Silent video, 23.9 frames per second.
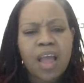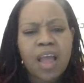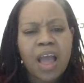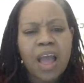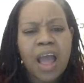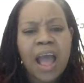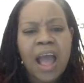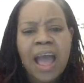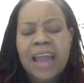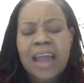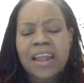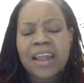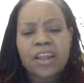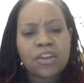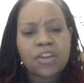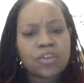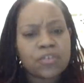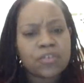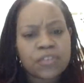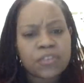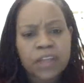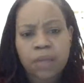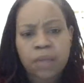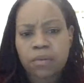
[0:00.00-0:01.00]
I didn't
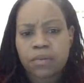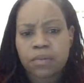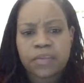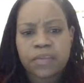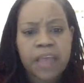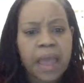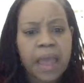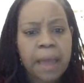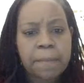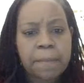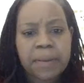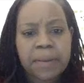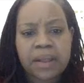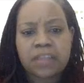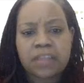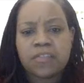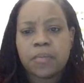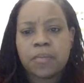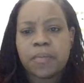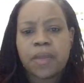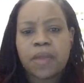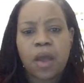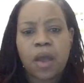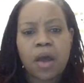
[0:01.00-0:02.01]
understand what was happening. To
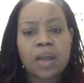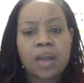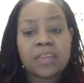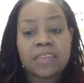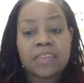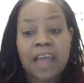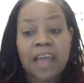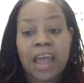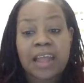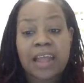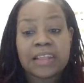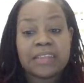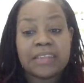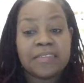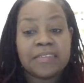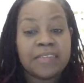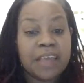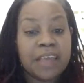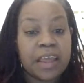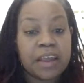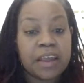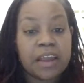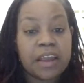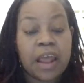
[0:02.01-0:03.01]
be honest, I
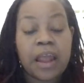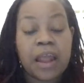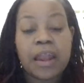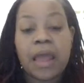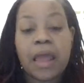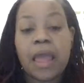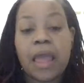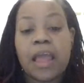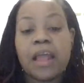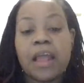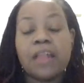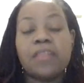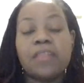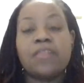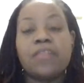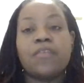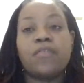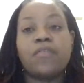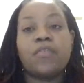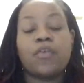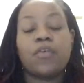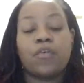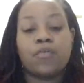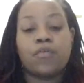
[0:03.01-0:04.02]
didn't. And
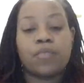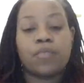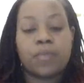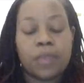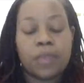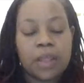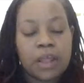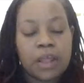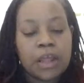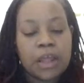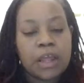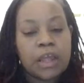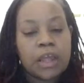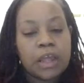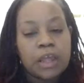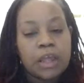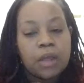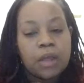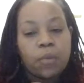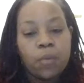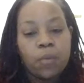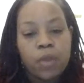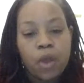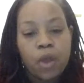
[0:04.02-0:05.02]

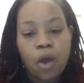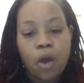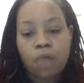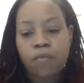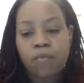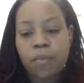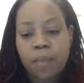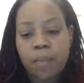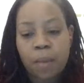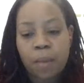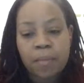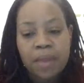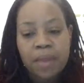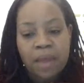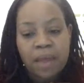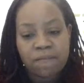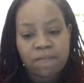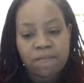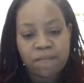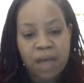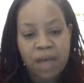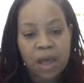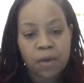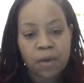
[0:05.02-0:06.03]
we all remember that
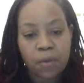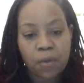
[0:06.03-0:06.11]
final